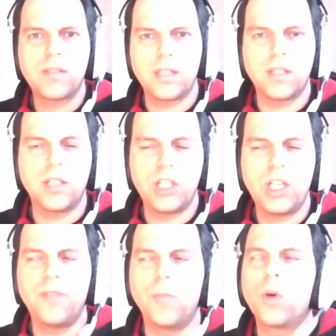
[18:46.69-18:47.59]
things and
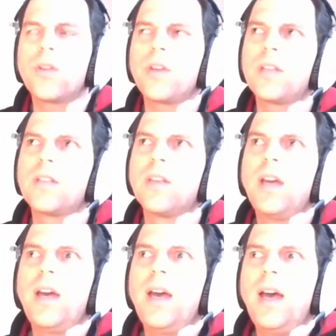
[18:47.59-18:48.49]
achieve more things.
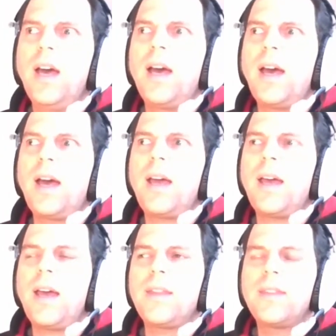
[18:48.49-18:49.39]

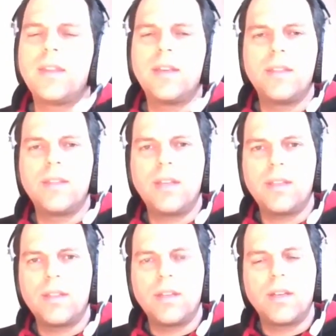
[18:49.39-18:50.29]
Uh, and
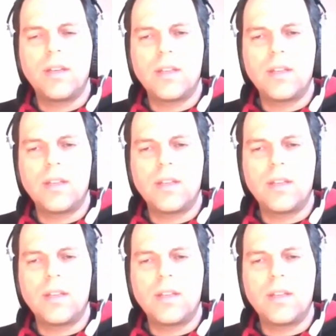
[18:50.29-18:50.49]
the, the